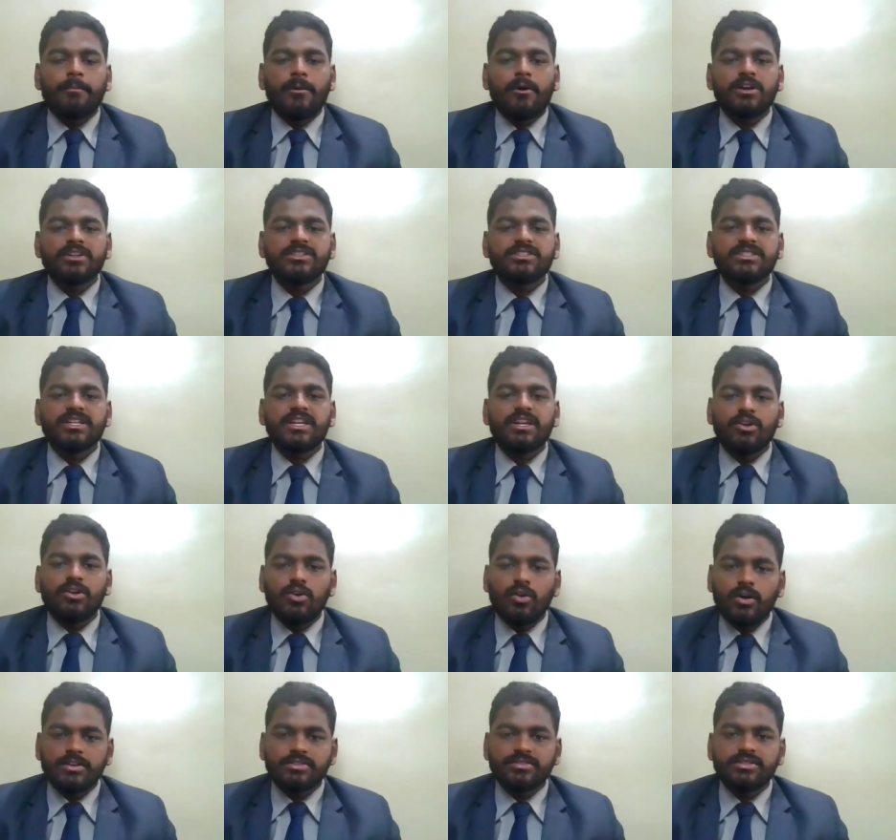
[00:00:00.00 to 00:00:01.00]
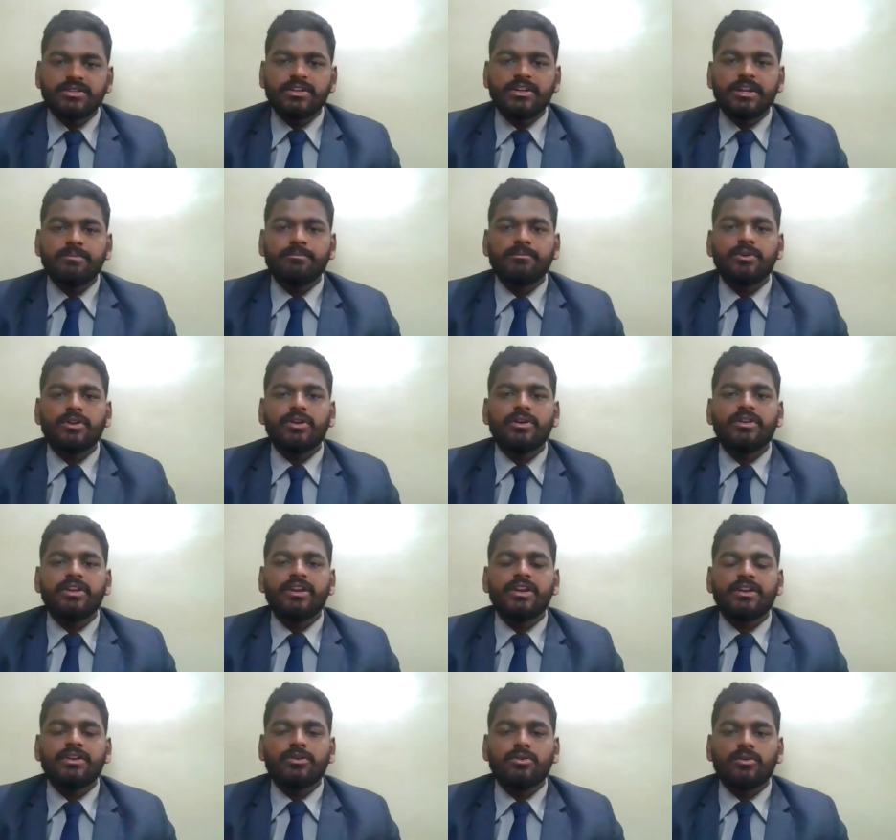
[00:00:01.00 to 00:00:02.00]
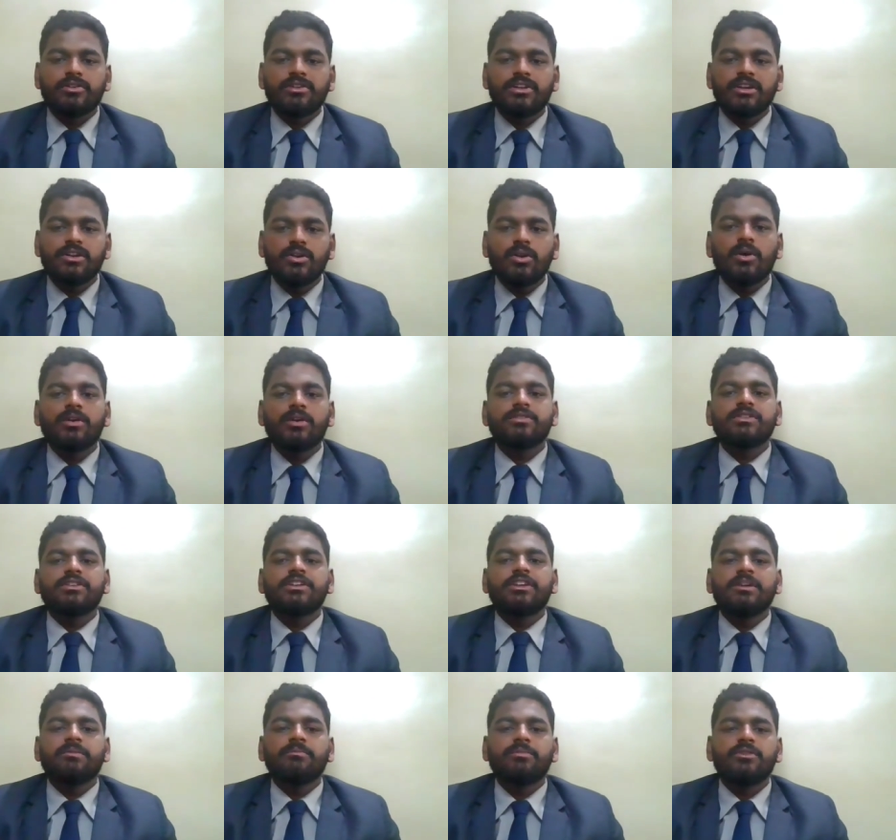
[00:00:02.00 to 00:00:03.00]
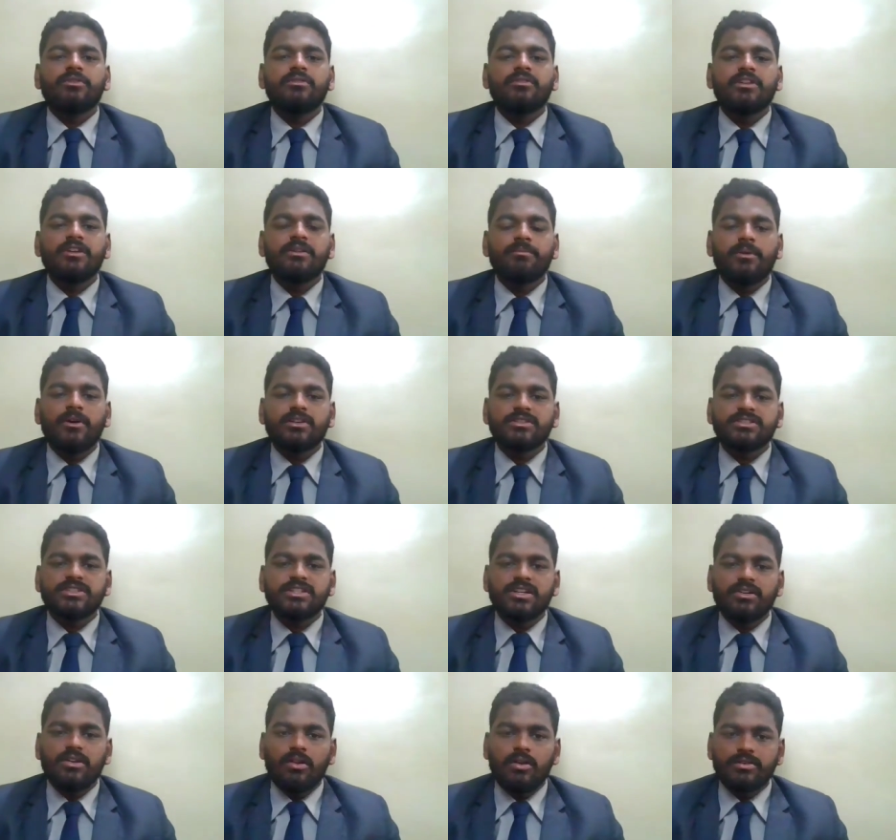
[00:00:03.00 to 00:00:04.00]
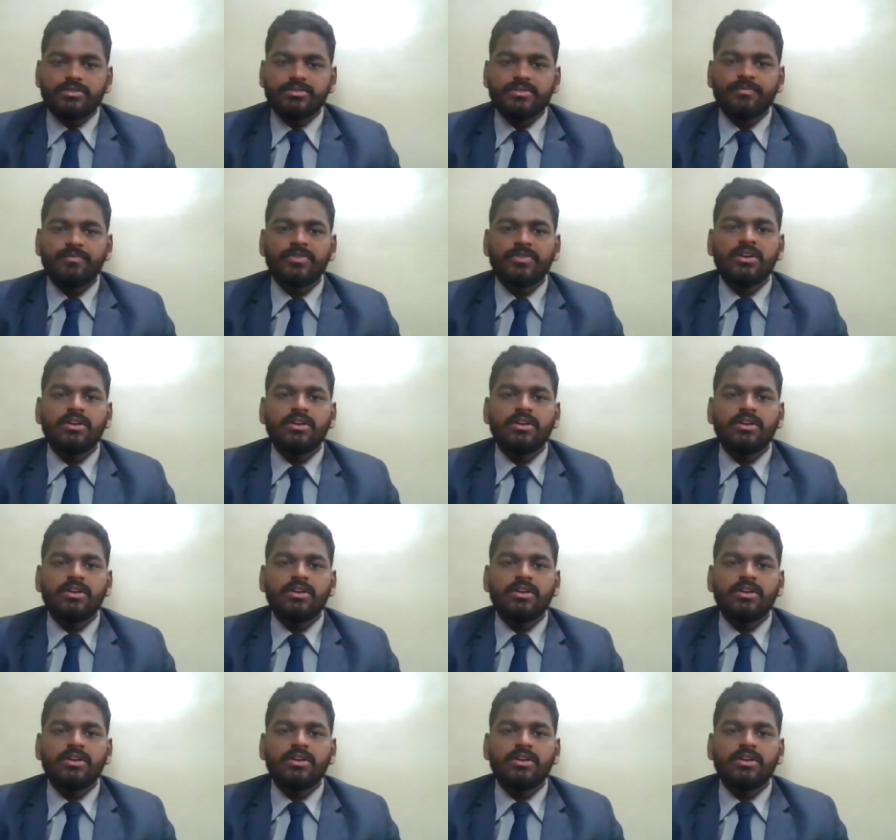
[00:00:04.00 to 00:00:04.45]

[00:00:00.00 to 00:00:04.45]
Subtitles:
partial loss, temporary total loss, and temporary partial loss.